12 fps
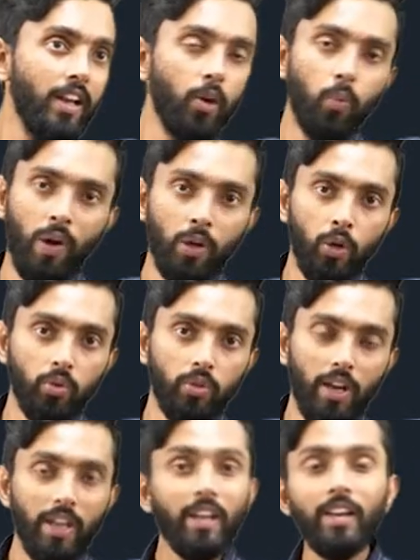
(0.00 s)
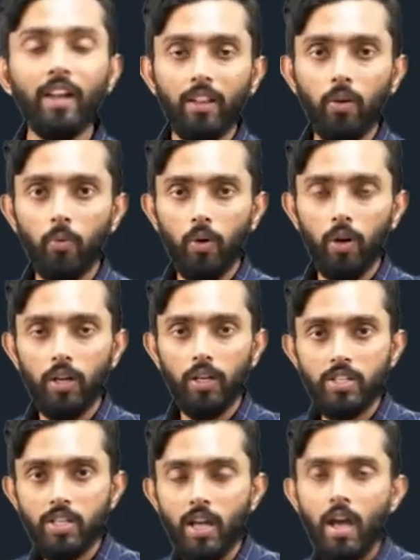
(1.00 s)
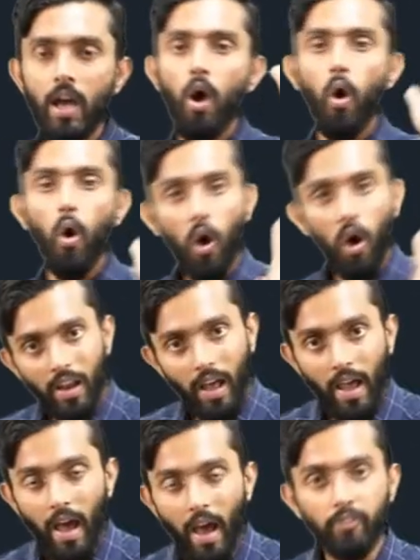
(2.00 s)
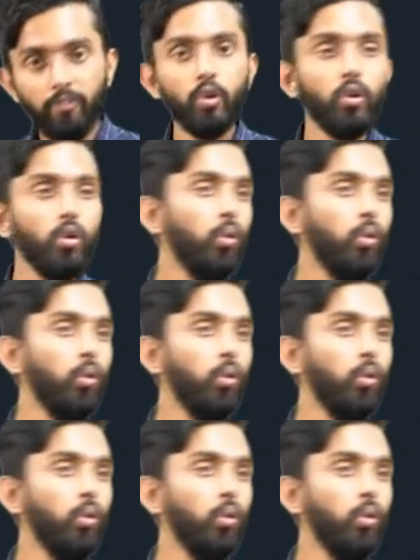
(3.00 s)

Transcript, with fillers: I will get 1, 2, 3. In other words, all I have to